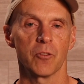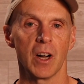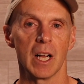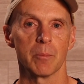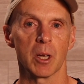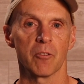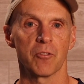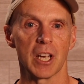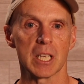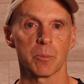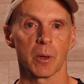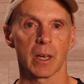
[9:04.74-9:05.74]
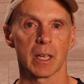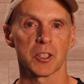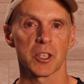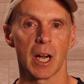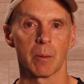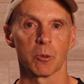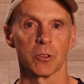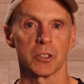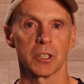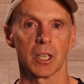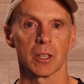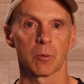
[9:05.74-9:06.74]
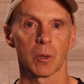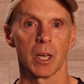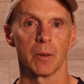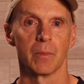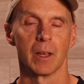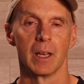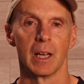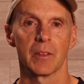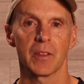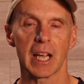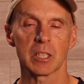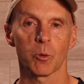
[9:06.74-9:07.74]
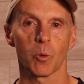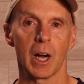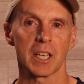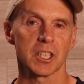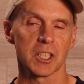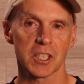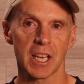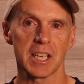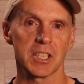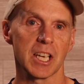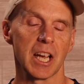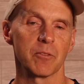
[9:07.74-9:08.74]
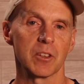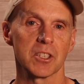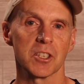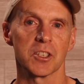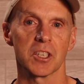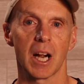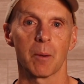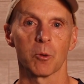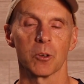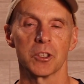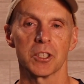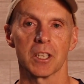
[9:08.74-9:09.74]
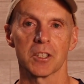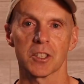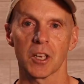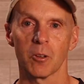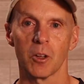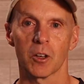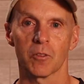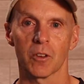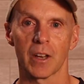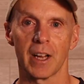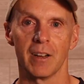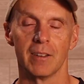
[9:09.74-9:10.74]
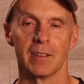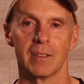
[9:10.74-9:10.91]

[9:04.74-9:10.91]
follow me on Facebook at John Marucci on the Road. Thanks for watching. Stay safe. This is John Marucci, and so long for now.